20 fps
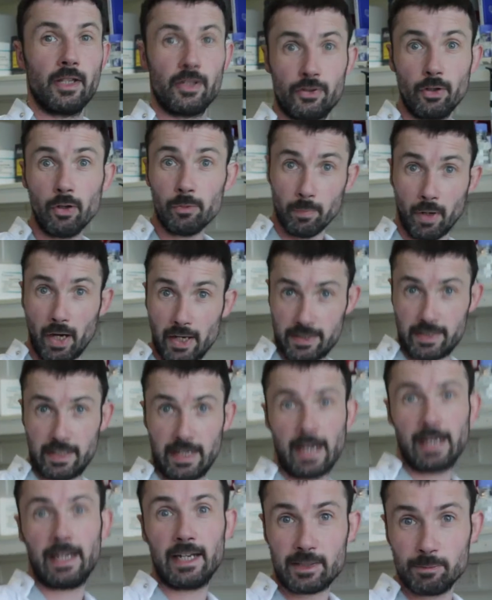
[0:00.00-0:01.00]
The S O D mice, the
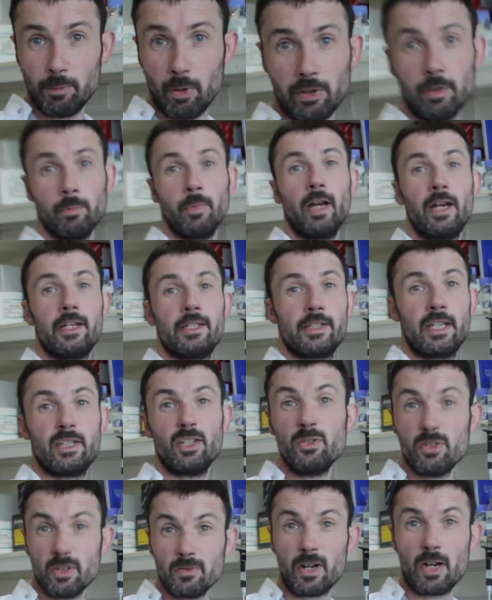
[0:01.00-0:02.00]
A L S model mice, they
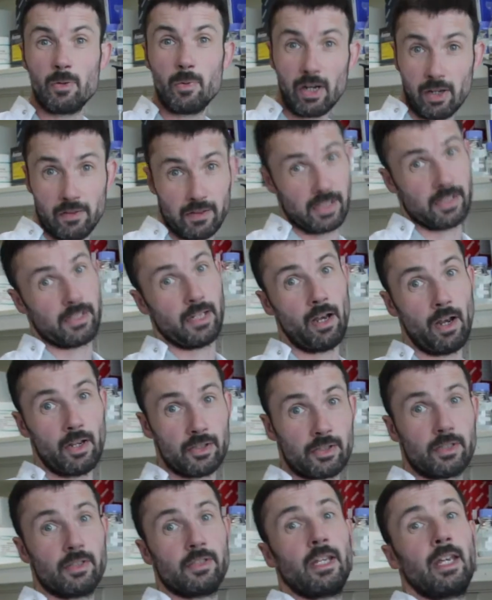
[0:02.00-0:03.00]
don't do very well on this
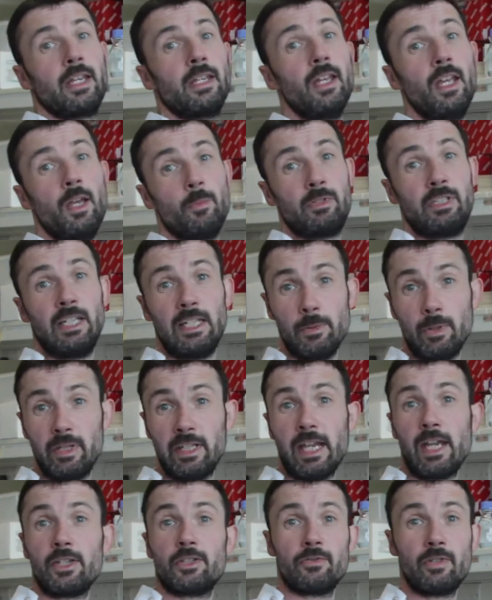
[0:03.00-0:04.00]
task, because they, particularly when
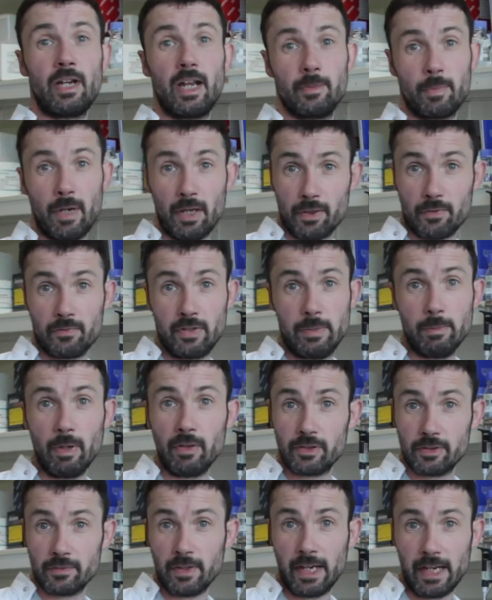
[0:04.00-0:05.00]
they get to around about three
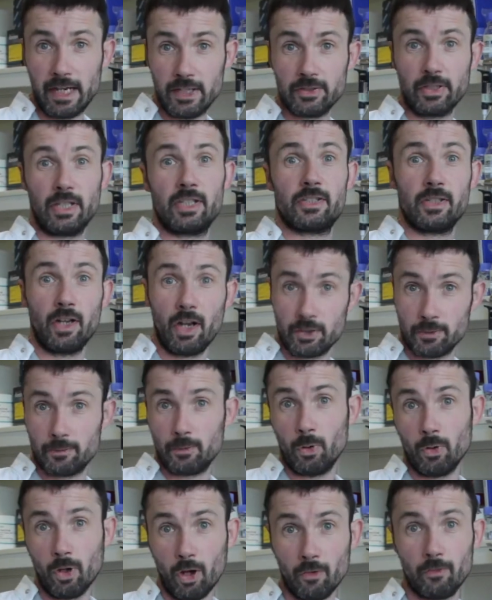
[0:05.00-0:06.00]
months of age, they start to
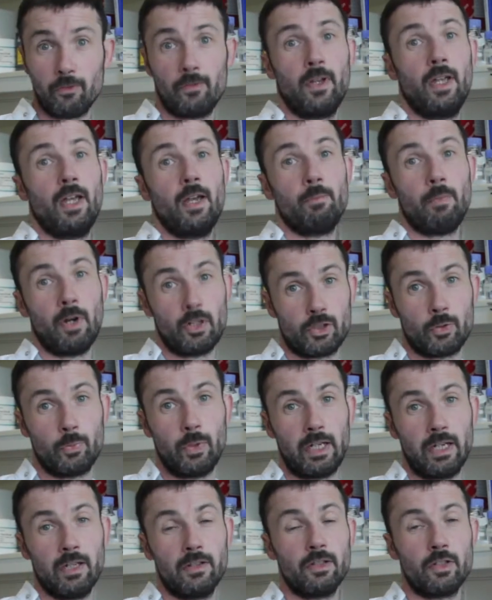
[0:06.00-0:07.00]
fall off much
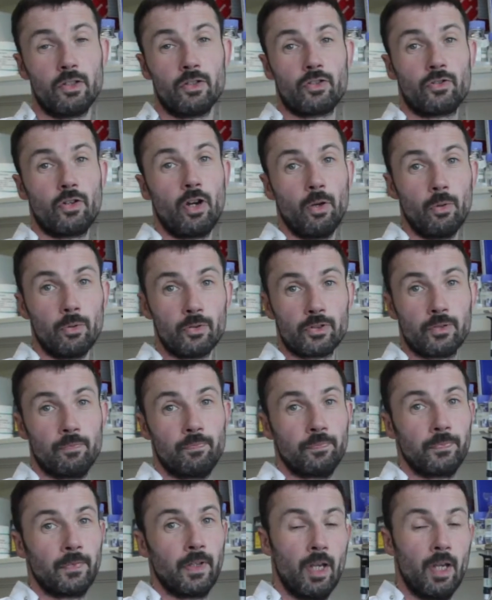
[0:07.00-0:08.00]
quicker than controls.
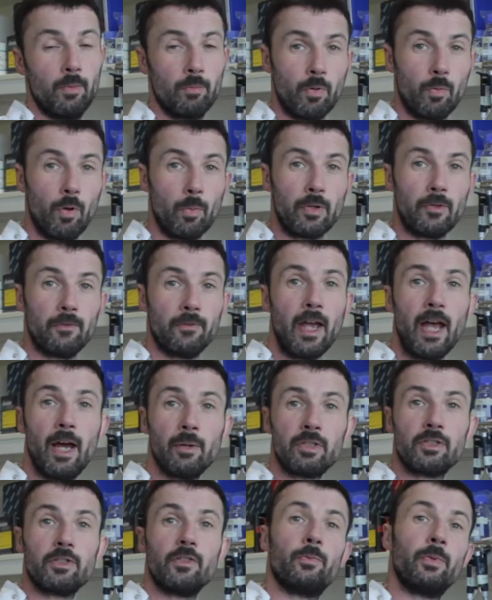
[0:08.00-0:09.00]
But what we
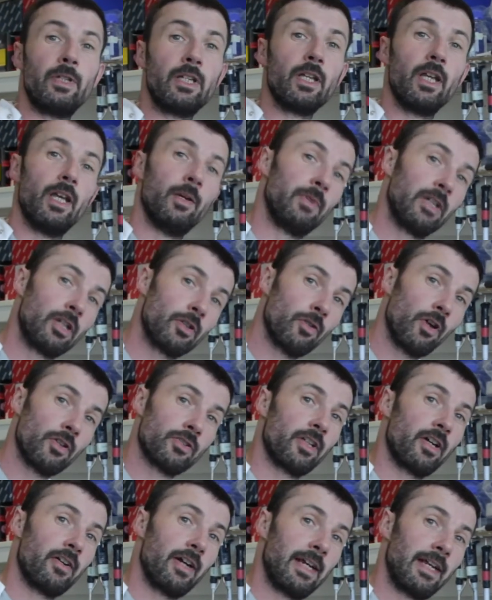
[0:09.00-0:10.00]
found is if we, if we
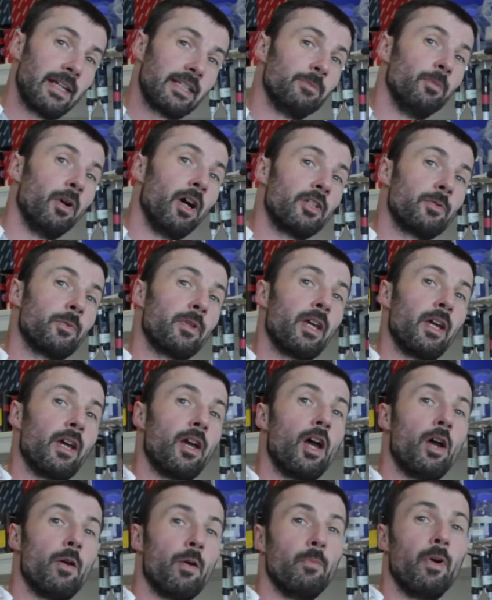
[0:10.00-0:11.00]
cross our A L S mice with
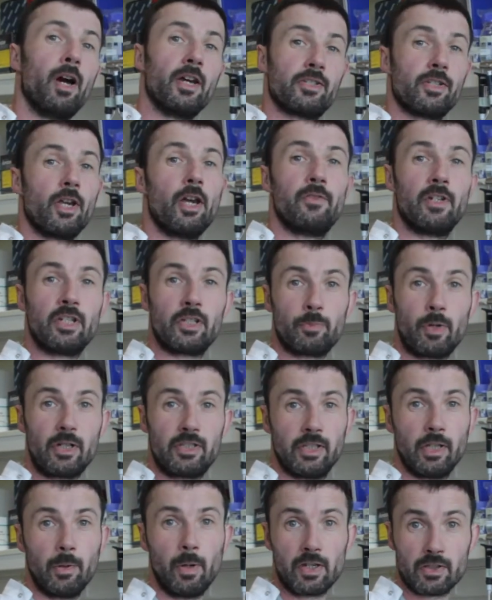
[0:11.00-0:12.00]
our mice
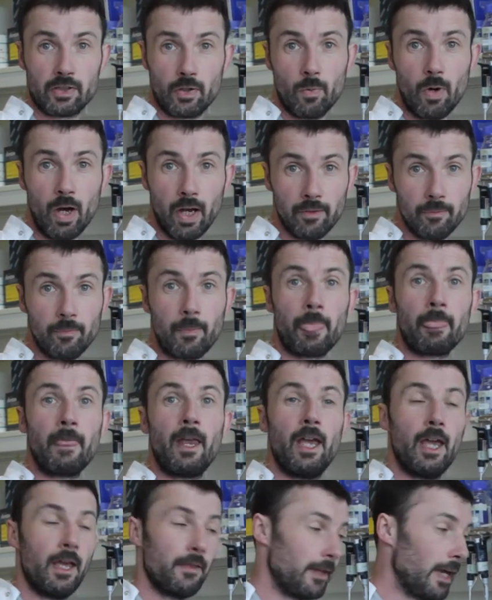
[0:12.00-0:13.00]
overexpressing O X R one,
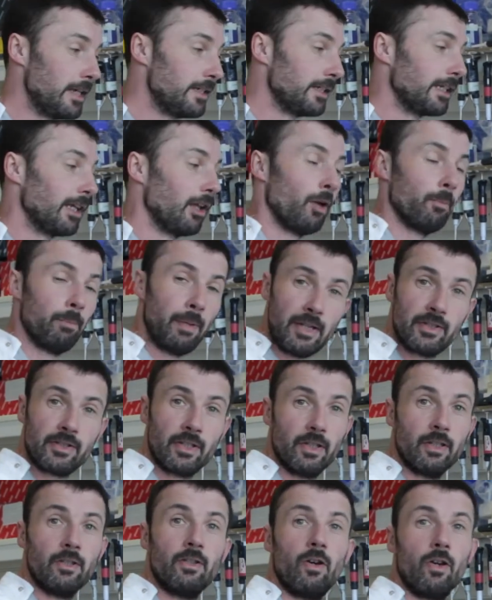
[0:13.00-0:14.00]
they did a lot
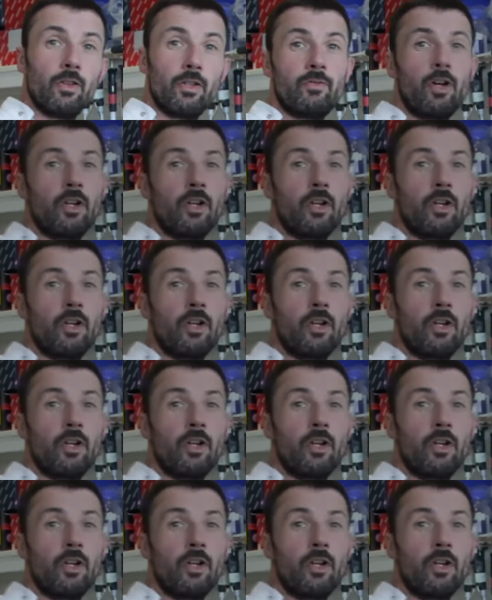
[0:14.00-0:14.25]
better on the